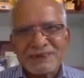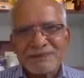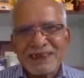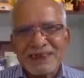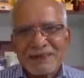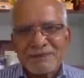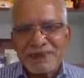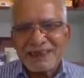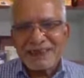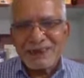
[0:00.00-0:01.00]
of the
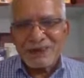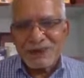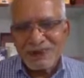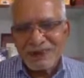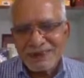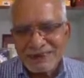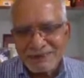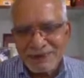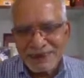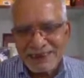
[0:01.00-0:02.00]
Carmichael Road,
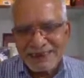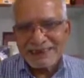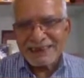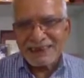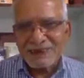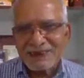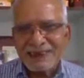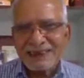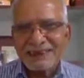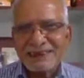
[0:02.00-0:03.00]
the buildings around
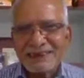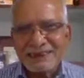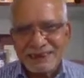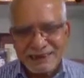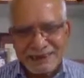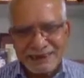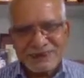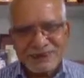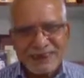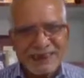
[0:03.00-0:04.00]
that uh, as
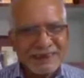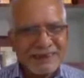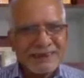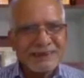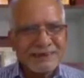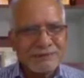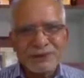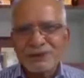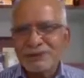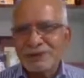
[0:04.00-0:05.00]
today. They're
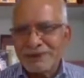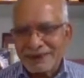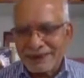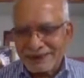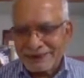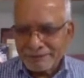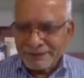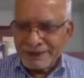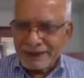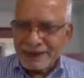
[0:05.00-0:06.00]
beautiful buildings.
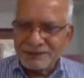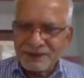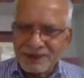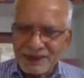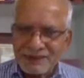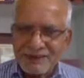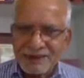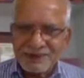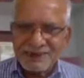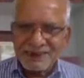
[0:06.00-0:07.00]
And if you
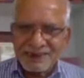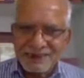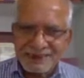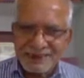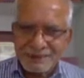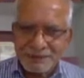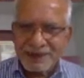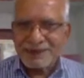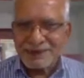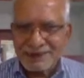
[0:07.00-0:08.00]
inquire for the real estate
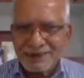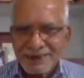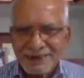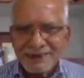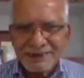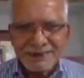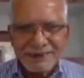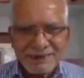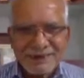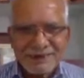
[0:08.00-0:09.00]
price,
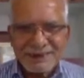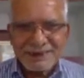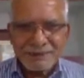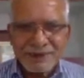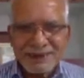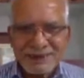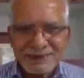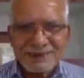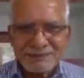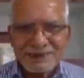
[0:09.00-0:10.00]
the real estate price
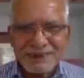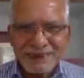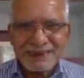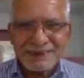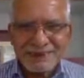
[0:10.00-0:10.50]
is something like